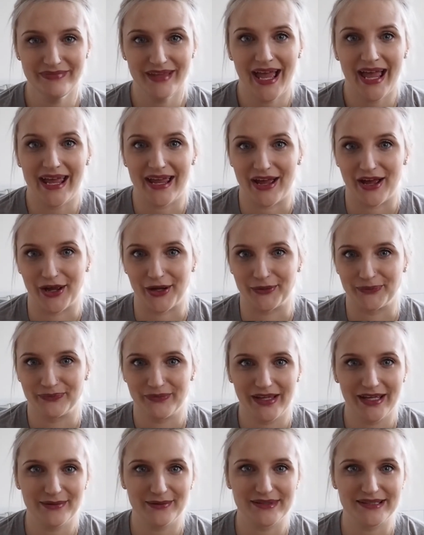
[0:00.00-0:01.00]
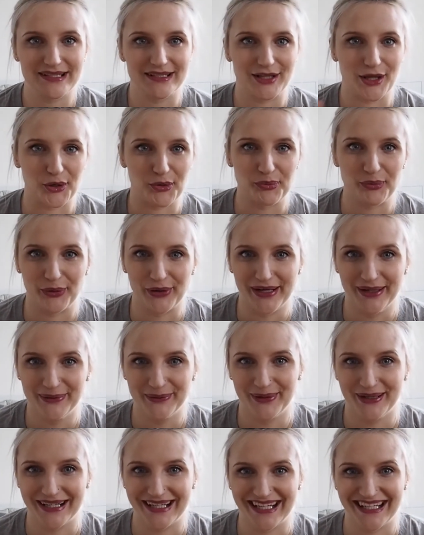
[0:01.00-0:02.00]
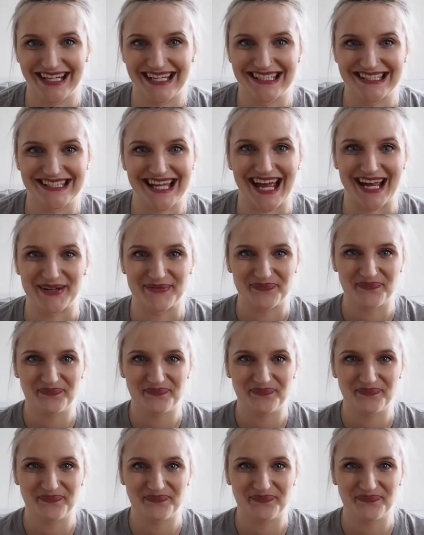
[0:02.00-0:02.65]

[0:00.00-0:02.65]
hey ho, it was a low point, what can I say?